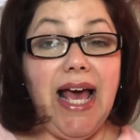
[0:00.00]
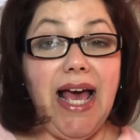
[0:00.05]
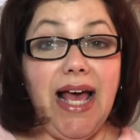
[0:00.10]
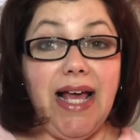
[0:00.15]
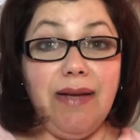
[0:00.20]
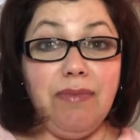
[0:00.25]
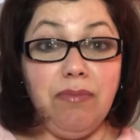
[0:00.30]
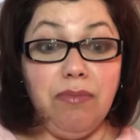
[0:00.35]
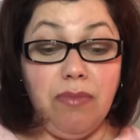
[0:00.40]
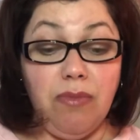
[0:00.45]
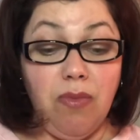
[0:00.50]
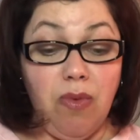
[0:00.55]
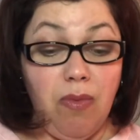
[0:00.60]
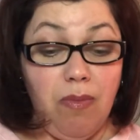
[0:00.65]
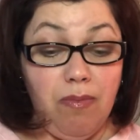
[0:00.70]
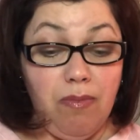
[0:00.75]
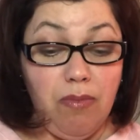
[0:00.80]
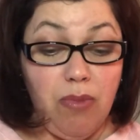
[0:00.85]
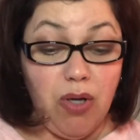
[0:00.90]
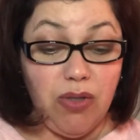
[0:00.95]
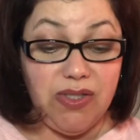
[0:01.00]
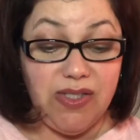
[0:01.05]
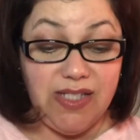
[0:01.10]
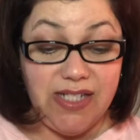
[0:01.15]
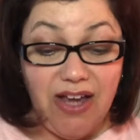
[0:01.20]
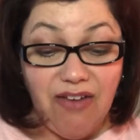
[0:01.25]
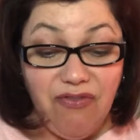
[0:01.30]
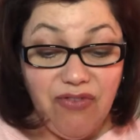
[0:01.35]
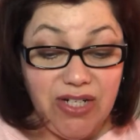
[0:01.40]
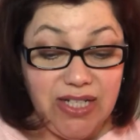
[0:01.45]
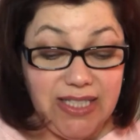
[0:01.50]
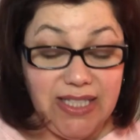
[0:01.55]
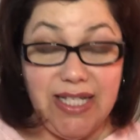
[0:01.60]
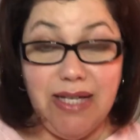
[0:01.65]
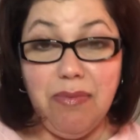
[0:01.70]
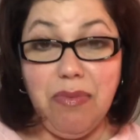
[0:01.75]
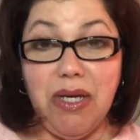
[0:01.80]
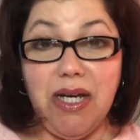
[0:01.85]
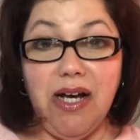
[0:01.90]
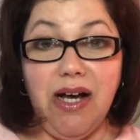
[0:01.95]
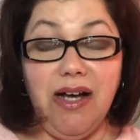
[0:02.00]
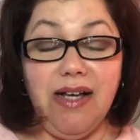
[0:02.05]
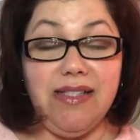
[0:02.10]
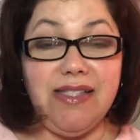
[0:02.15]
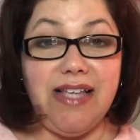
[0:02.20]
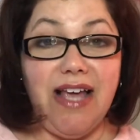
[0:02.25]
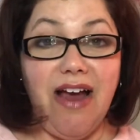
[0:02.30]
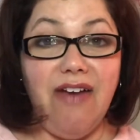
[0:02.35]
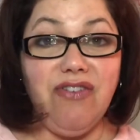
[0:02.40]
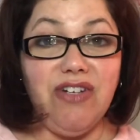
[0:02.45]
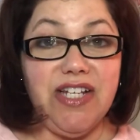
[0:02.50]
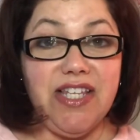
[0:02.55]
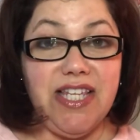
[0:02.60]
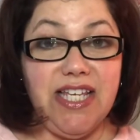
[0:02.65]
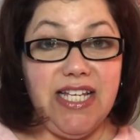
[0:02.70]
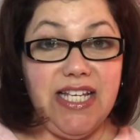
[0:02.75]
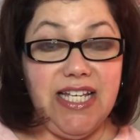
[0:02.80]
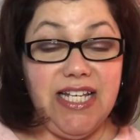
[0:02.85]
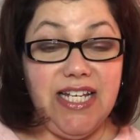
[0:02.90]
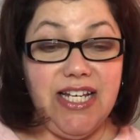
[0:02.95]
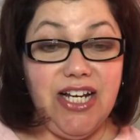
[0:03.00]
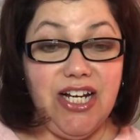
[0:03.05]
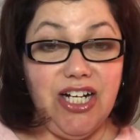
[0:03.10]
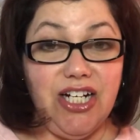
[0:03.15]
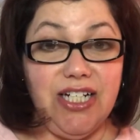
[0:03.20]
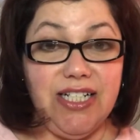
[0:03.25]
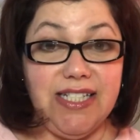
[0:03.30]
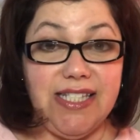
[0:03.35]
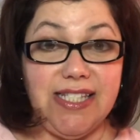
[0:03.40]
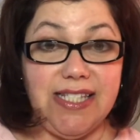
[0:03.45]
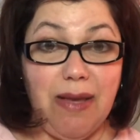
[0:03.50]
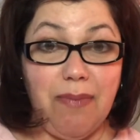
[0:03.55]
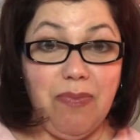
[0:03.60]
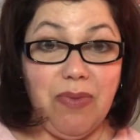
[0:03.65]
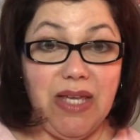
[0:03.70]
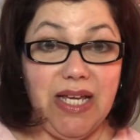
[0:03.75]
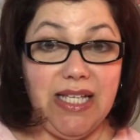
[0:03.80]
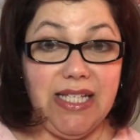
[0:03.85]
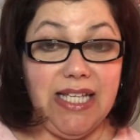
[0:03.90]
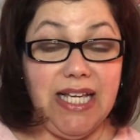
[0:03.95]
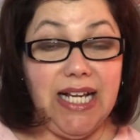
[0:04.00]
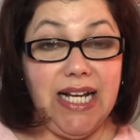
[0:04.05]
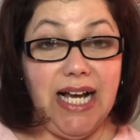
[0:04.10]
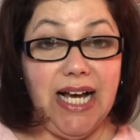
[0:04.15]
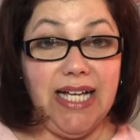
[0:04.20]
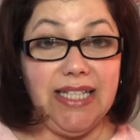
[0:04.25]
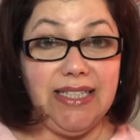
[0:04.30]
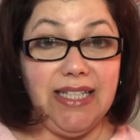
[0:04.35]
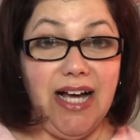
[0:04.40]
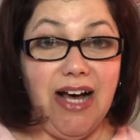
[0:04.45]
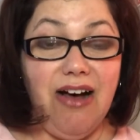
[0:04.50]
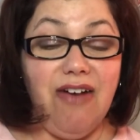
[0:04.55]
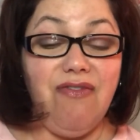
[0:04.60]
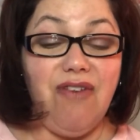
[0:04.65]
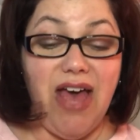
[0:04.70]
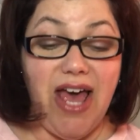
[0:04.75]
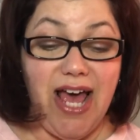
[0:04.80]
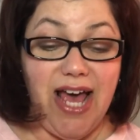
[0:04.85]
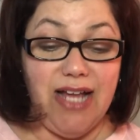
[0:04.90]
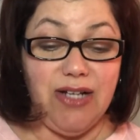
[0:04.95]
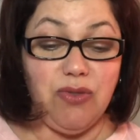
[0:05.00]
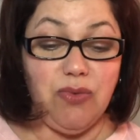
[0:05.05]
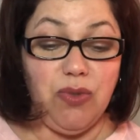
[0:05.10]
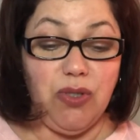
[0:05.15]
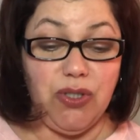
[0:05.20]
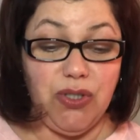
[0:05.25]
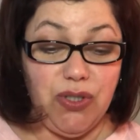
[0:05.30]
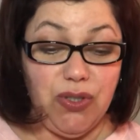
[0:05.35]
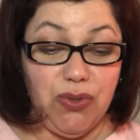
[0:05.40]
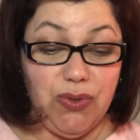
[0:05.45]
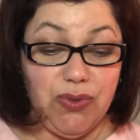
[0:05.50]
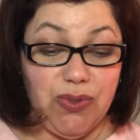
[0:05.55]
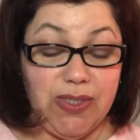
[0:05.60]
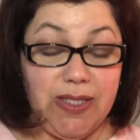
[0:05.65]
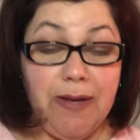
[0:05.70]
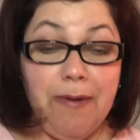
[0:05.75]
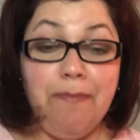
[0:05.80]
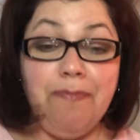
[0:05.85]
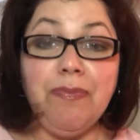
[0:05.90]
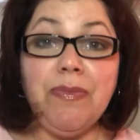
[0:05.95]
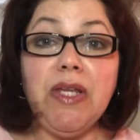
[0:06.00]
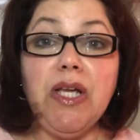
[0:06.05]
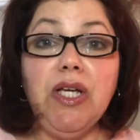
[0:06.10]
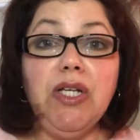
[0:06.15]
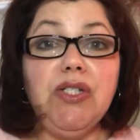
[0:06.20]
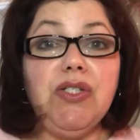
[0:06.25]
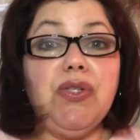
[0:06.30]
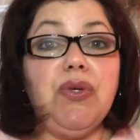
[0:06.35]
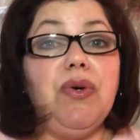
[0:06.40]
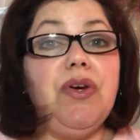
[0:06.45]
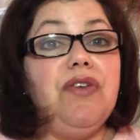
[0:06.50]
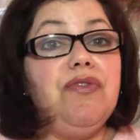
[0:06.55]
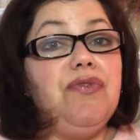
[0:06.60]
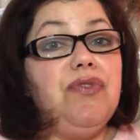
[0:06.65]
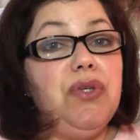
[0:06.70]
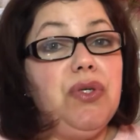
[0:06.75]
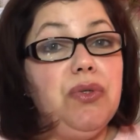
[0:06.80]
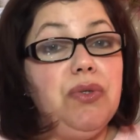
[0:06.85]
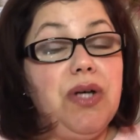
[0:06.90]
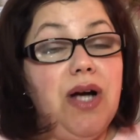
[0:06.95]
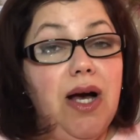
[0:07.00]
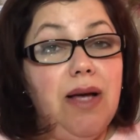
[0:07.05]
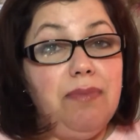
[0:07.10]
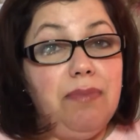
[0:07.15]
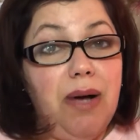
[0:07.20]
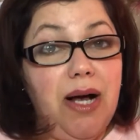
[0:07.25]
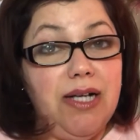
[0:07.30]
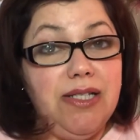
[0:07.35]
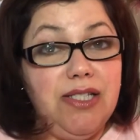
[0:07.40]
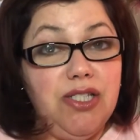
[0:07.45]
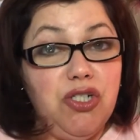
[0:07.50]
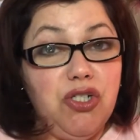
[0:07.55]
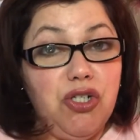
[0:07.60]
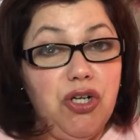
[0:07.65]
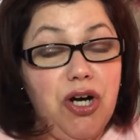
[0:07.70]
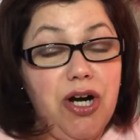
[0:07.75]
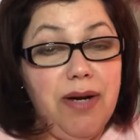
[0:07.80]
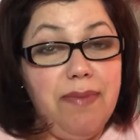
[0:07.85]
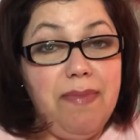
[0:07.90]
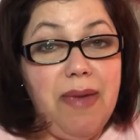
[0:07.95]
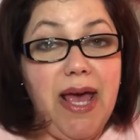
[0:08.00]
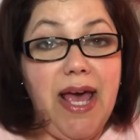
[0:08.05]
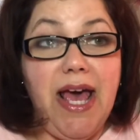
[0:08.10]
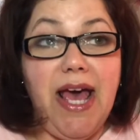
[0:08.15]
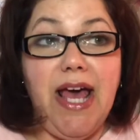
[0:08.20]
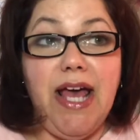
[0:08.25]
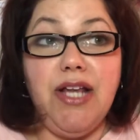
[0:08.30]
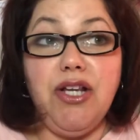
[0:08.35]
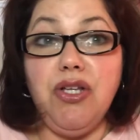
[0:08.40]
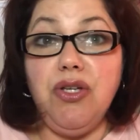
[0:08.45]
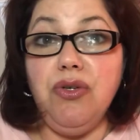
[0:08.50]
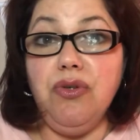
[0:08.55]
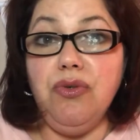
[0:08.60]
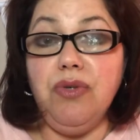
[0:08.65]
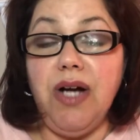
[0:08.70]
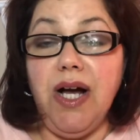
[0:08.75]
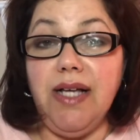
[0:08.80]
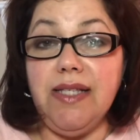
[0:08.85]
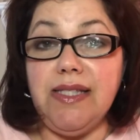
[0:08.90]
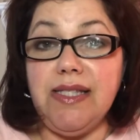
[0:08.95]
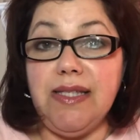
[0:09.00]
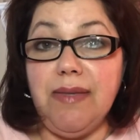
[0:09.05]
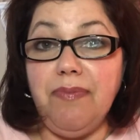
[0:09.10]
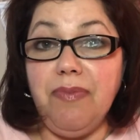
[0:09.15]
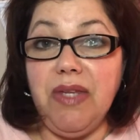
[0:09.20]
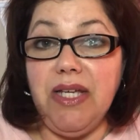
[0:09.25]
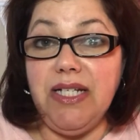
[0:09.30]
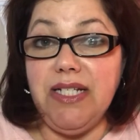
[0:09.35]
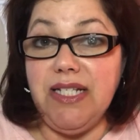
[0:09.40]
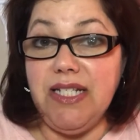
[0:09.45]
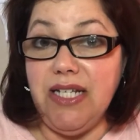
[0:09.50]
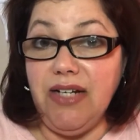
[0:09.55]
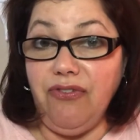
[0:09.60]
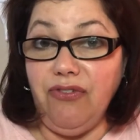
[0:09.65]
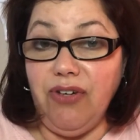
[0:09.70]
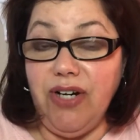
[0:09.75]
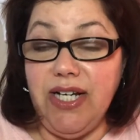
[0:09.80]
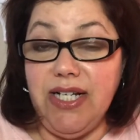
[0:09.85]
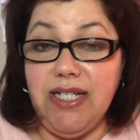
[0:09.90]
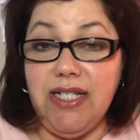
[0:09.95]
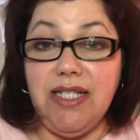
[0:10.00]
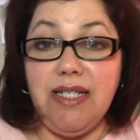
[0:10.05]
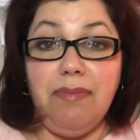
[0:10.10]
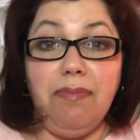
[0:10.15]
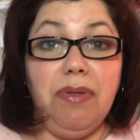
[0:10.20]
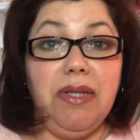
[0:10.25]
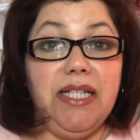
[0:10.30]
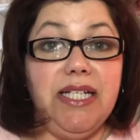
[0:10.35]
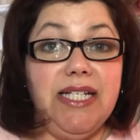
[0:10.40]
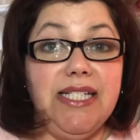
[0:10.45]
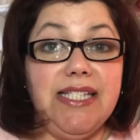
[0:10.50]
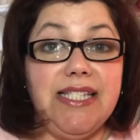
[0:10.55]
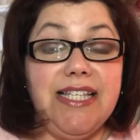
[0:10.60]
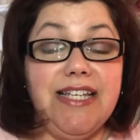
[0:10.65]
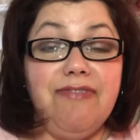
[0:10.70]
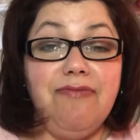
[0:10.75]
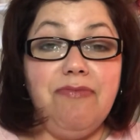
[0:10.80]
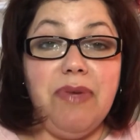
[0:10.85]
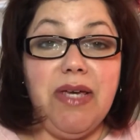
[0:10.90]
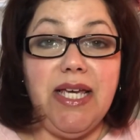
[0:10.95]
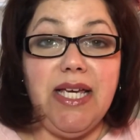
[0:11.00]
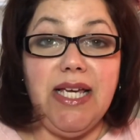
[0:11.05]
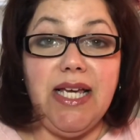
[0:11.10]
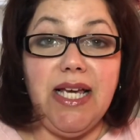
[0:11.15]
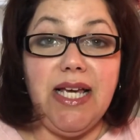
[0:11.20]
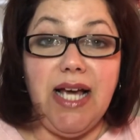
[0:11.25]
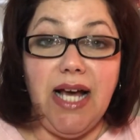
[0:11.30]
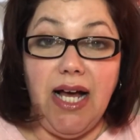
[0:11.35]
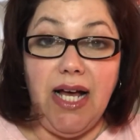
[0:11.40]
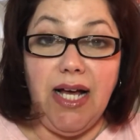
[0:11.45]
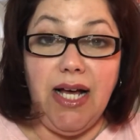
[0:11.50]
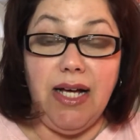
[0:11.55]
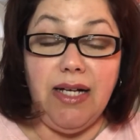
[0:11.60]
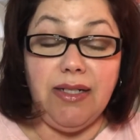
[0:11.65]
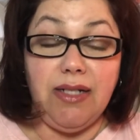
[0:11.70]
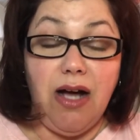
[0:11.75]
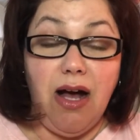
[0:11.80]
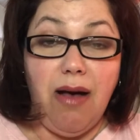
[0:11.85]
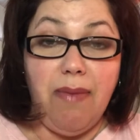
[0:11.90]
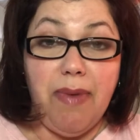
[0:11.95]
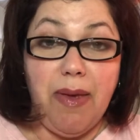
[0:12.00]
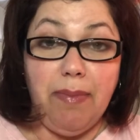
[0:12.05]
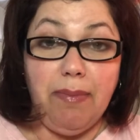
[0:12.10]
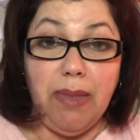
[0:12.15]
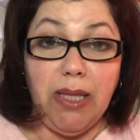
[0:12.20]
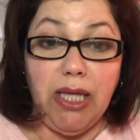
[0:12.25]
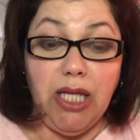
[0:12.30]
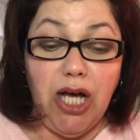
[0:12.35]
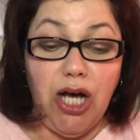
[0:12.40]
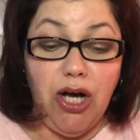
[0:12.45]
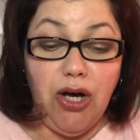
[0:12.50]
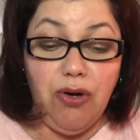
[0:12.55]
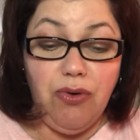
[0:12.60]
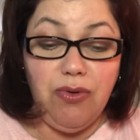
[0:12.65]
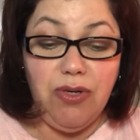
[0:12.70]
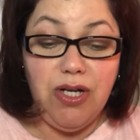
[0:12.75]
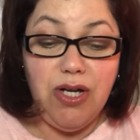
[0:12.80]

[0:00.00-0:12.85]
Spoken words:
and most definitely because everything in here is something that I love and will use. So if you got Boxycharm and you got something different, please leave me a comment below.